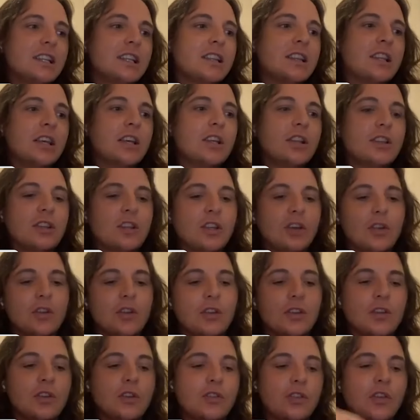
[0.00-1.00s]
the
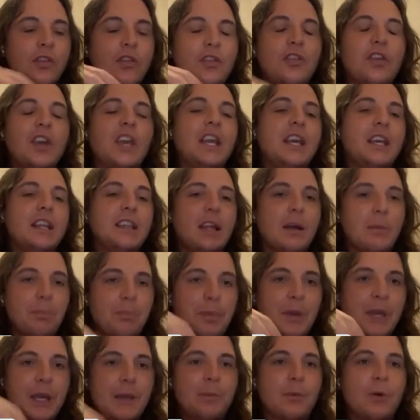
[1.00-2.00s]
thing that
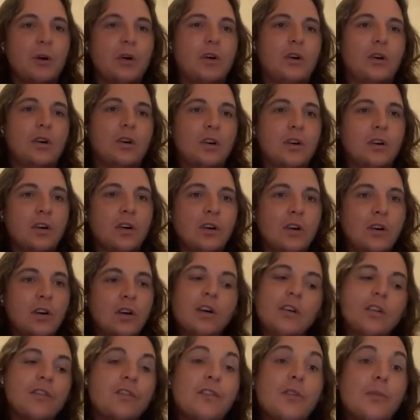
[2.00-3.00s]
people,
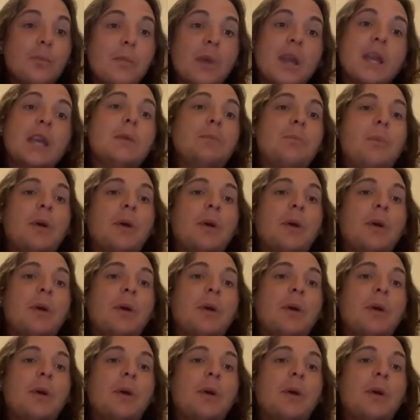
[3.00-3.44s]
for me